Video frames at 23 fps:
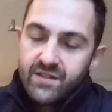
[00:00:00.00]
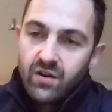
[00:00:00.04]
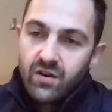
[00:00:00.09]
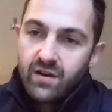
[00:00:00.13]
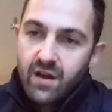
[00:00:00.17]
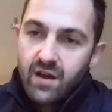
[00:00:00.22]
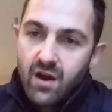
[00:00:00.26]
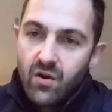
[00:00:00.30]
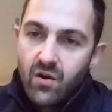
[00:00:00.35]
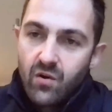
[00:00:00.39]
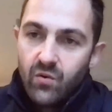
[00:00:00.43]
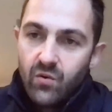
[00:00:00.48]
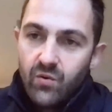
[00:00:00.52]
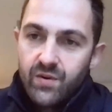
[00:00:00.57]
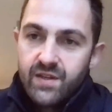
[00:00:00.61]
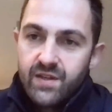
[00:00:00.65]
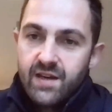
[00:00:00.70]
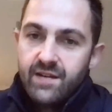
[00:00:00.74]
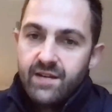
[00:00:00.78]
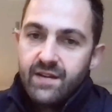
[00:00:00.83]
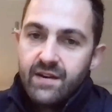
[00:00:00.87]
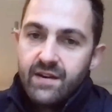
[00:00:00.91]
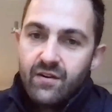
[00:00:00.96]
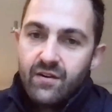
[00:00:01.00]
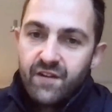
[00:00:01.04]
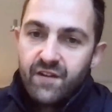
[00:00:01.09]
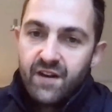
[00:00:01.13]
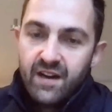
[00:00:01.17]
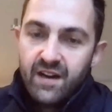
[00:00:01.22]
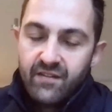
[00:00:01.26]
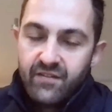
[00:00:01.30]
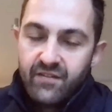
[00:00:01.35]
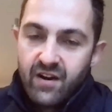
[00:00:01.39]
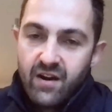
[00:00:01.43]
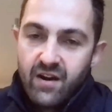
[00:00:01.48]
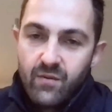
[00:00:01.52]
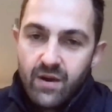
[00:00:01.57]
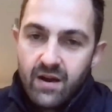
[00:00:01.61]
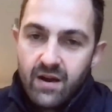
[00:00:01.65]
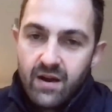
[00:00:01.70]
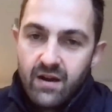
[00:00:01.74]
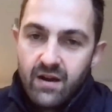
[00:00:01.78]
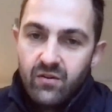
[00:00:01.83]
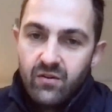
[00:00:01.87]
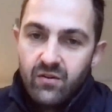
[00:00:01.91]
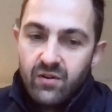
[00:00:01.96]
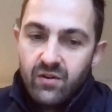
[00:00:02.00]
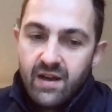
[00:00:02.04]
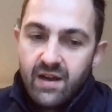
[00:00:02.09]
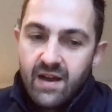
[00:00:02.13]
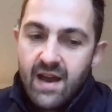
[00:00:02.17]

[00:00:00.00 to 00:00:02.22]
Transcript: got a cold and they're not feeling very well,